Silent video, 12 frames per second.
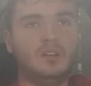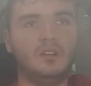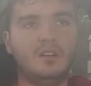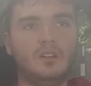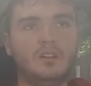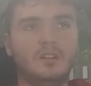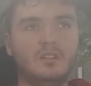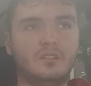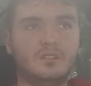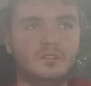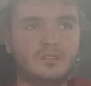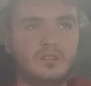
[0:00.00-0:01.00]
and
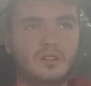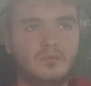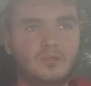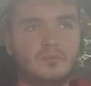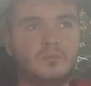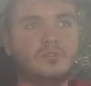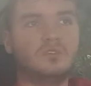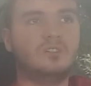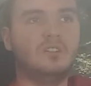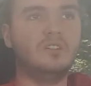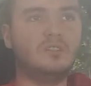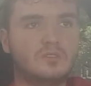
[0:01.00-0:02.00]
got rid of most of
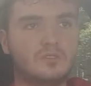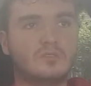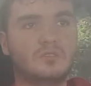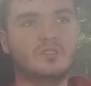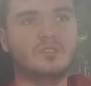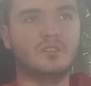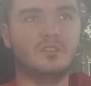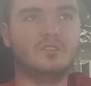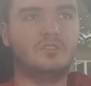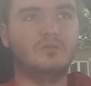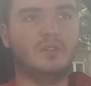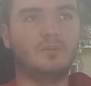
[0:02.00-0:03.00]
the heat soaking. I
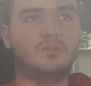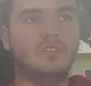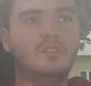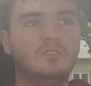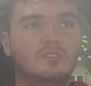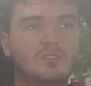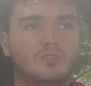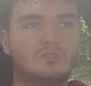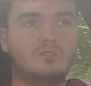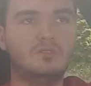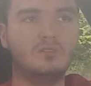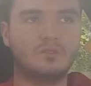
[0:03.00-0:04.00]
actually wrapped the heat shield
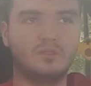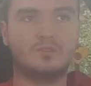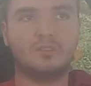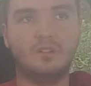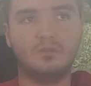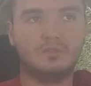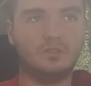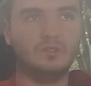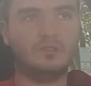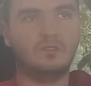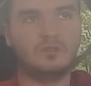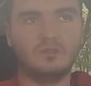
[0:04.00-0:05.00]
too, because that was
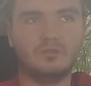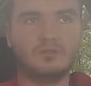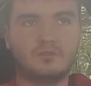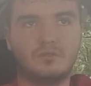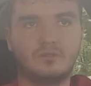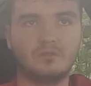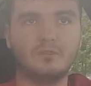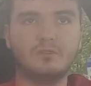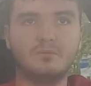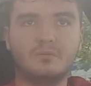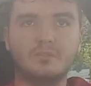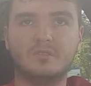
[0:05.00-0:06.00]
also
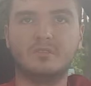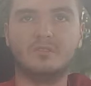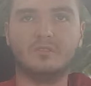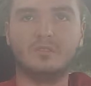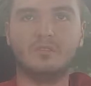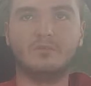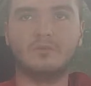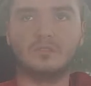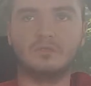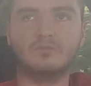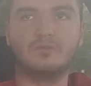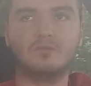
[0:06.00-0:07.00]
chrome and
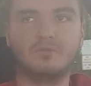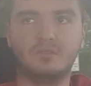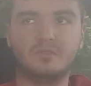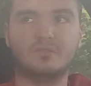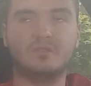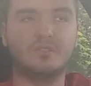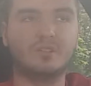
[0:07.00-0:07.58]
aluminum. It wasn't